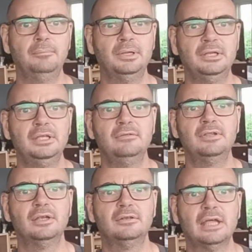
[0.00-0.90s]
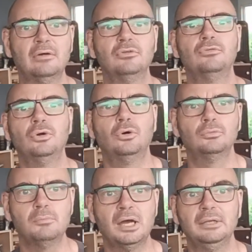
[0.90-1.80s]
believe that down the
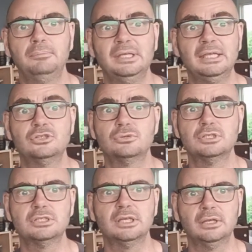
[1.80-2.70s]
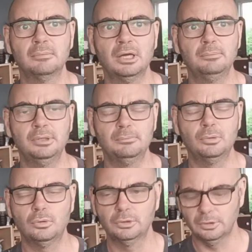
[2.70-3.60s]
road might be interesting and might be
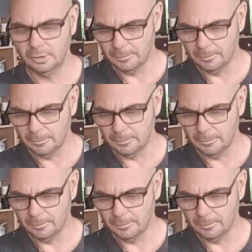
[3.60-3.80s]
important.